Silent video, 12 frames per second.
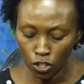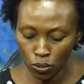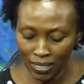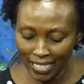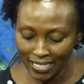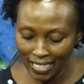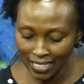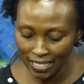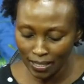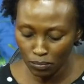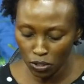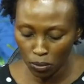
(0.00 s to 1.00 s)
Today, debt
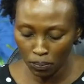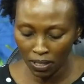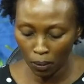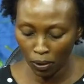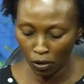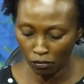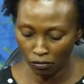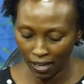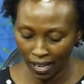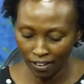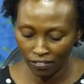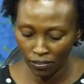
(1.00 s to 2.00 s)
seems to be the way of
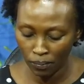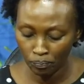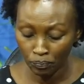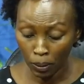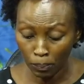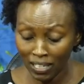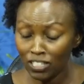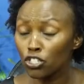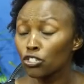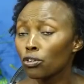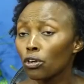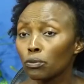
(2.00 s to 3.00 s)
life, but it
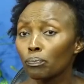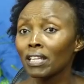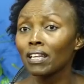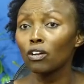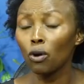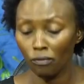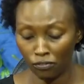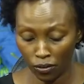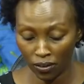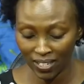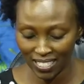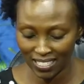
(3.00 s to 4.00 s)
should not be the norm
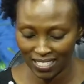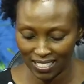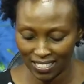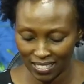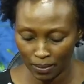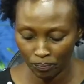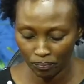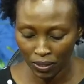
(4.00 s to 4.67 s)
for Christians.